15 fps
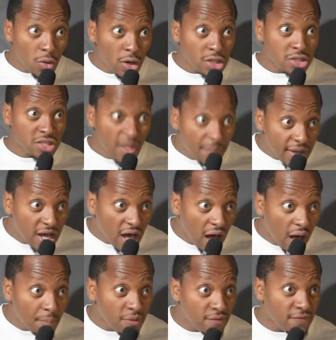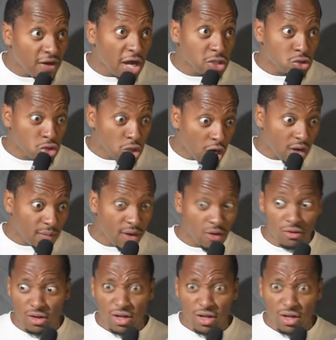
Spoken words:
want a sippy cup? The fuck is you talking about?